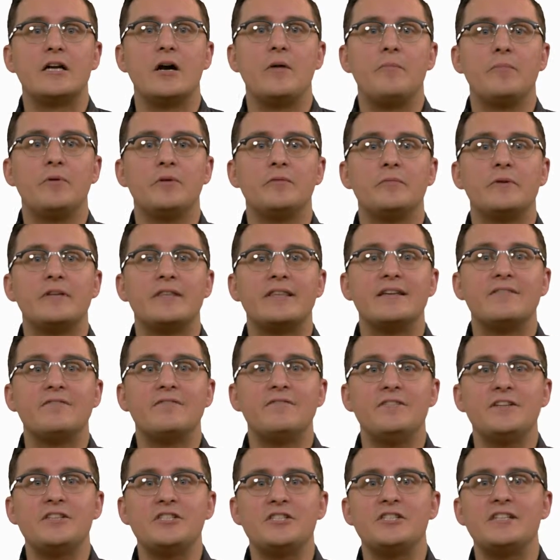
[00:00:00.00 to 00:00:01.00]
coupled with
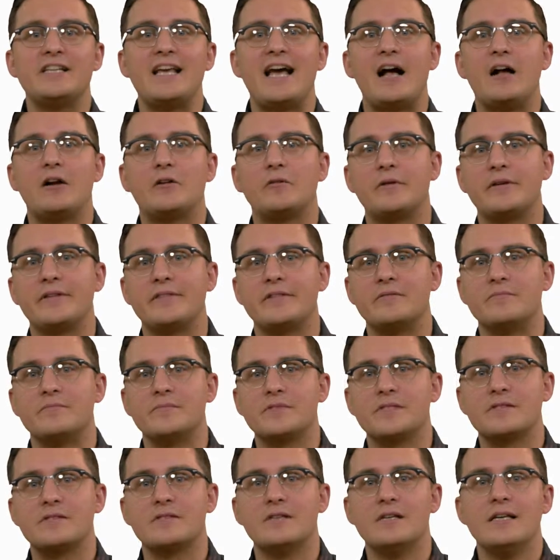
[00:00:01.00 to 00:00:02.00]
efficient
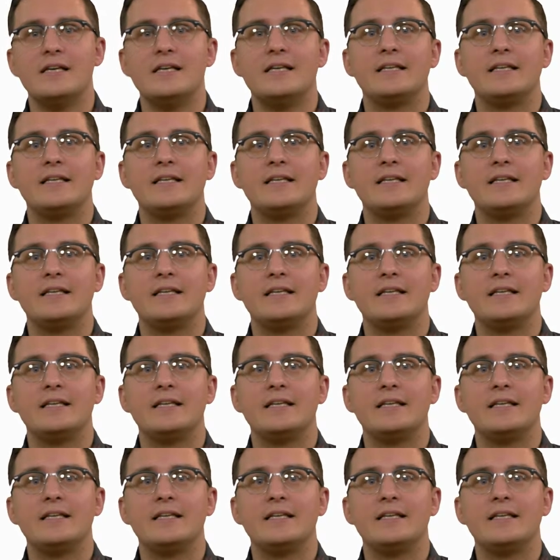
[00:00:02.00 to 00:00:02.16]
algorithms